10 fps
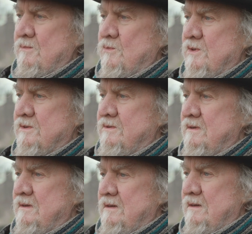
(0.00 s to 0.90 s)
with,
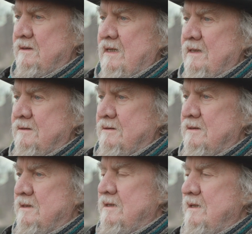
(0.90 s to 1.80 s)
and then
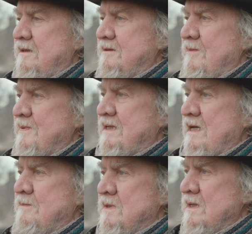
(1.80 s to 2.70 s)
they became